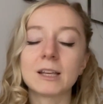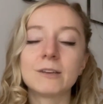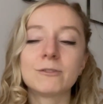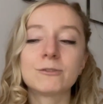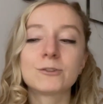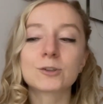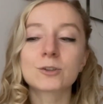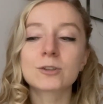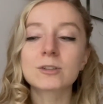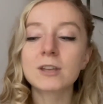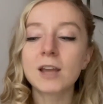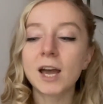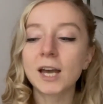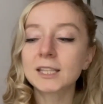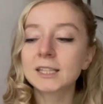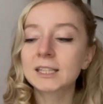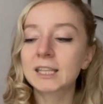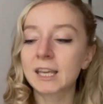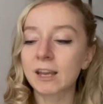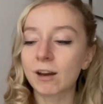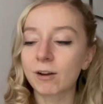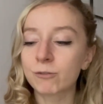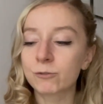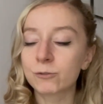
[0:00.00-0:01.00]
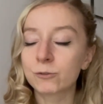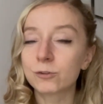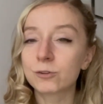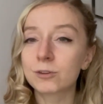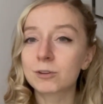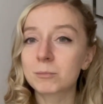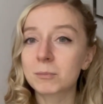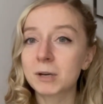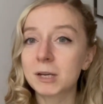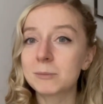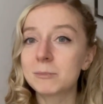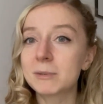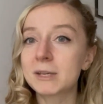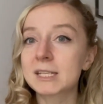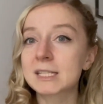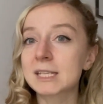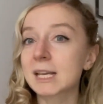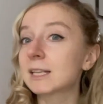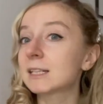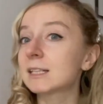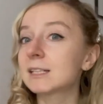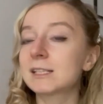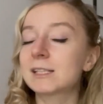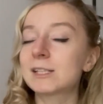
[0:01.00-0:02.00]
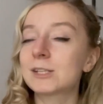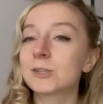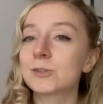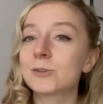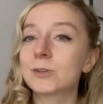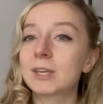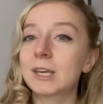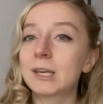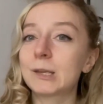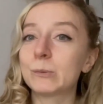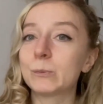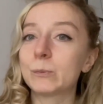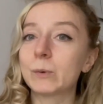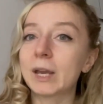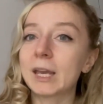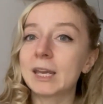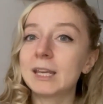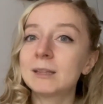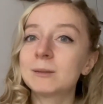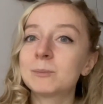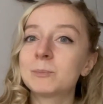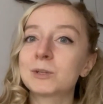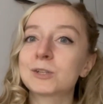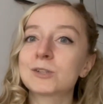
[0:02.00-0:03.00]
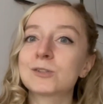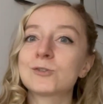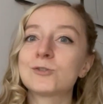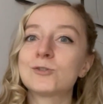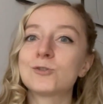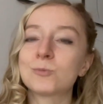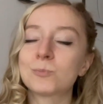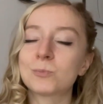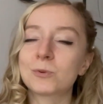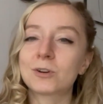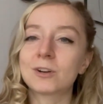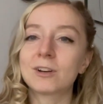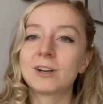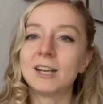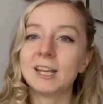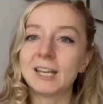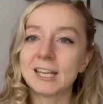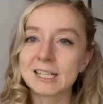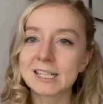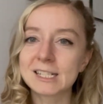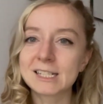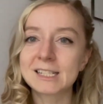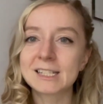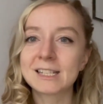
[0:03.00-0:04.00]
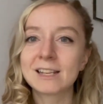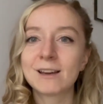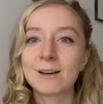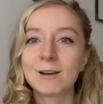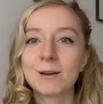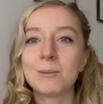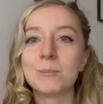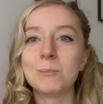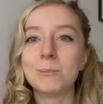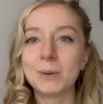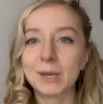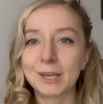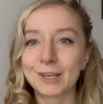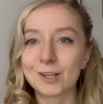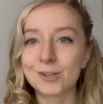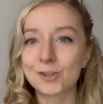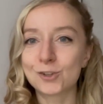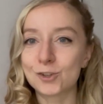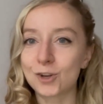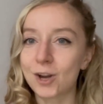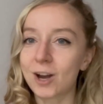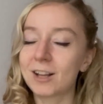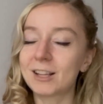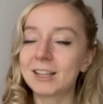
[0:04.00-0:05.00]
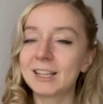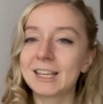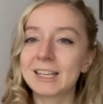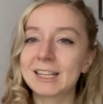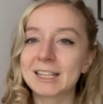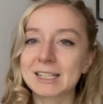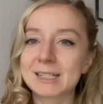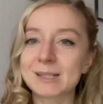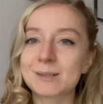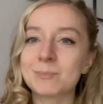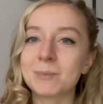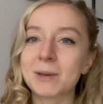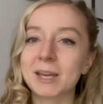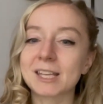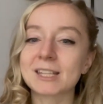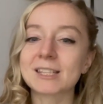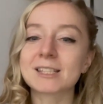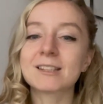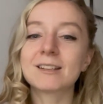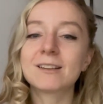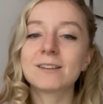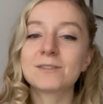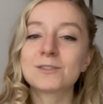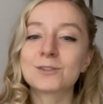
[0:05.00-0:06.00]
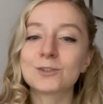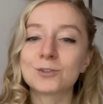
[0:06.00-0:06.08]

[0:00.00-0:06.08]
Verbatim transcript: If you're not careful, there might be a tendency to gain weight because Jupiter is big and jolly and expansive.